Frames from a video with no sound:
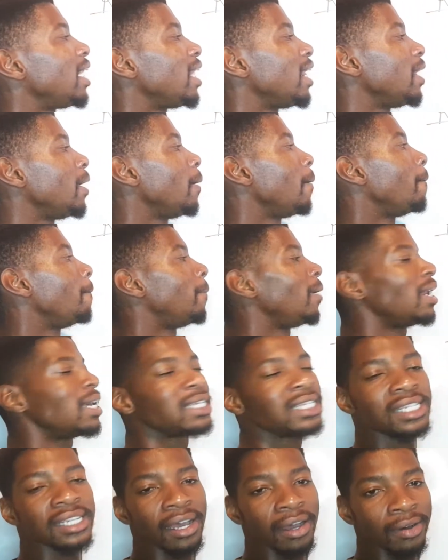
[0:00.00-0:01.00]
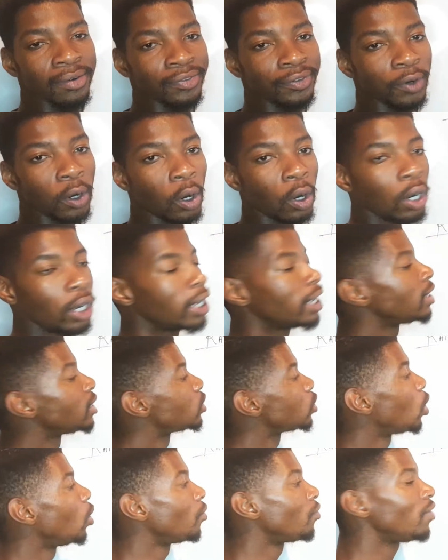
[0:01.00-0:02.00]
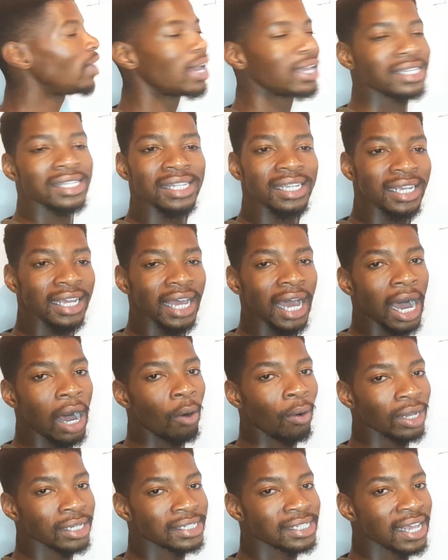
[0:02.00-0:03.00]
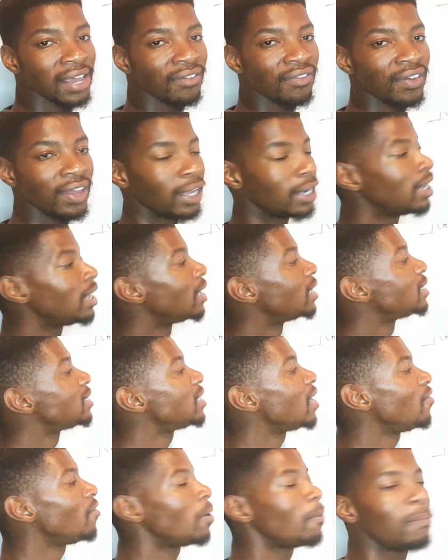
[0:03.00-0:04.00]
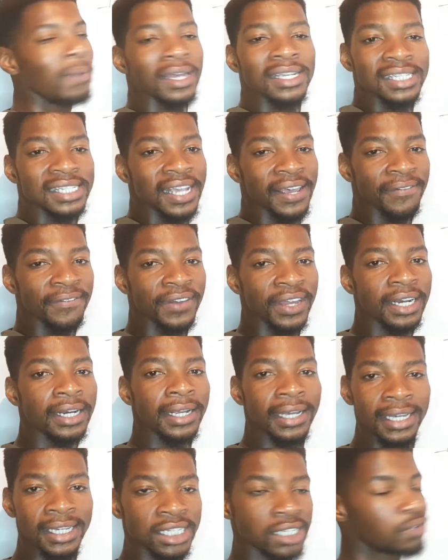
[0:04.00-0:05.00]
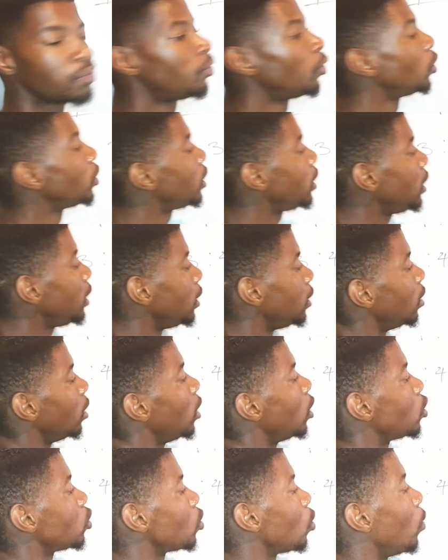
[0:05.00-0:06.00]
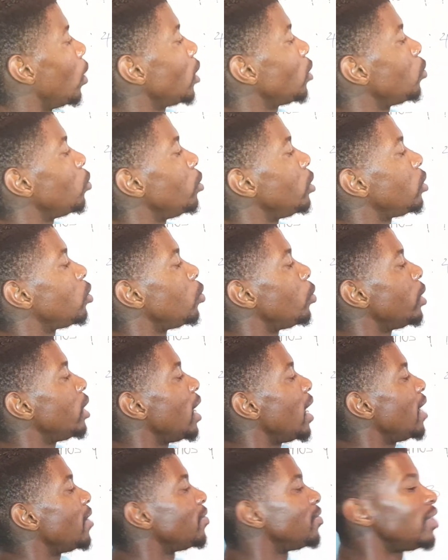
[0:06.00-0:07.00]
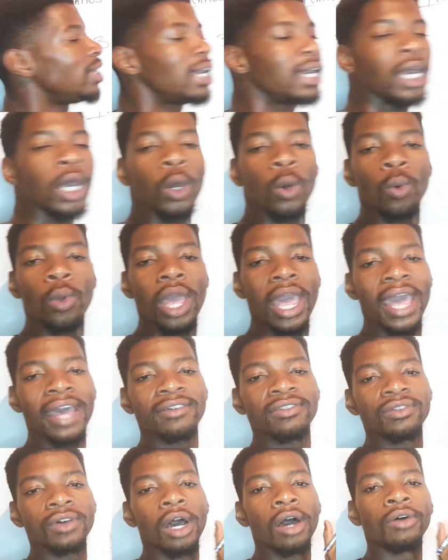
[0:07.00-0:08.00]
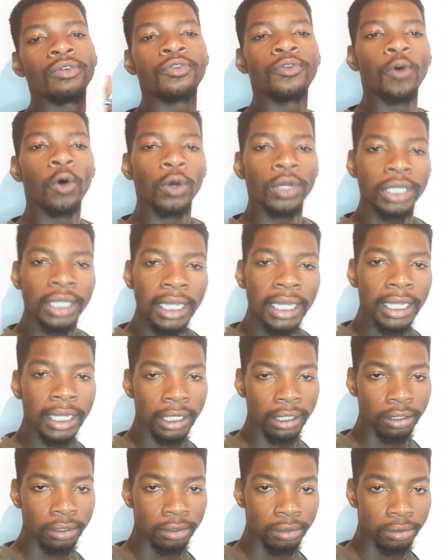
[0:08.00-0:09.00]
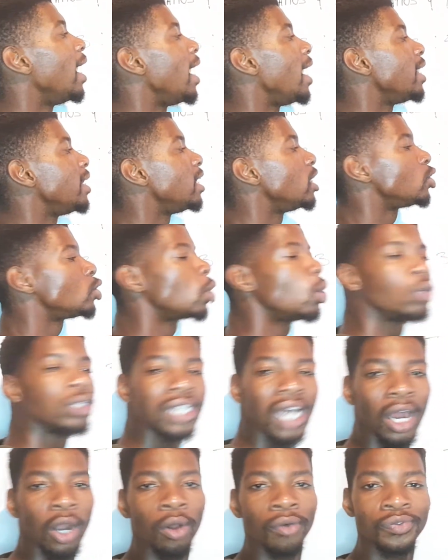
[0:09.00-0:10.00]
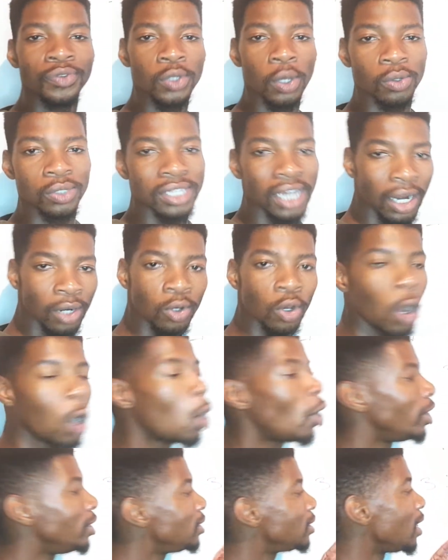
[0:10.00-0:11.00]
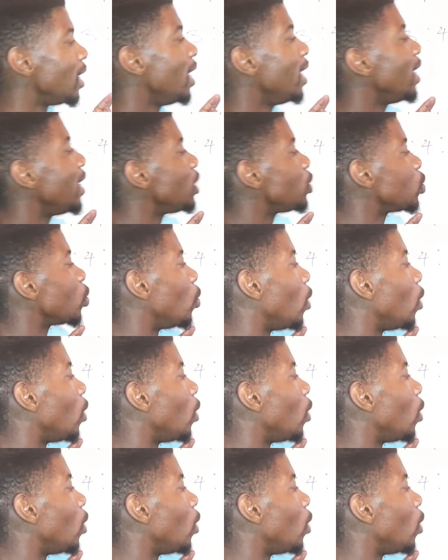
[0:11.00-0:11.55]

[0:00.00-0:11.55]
3 plus 4 is obviously our 7. 7 plus 7 is 14. So what do we have here? We have 14. And the total of total coins is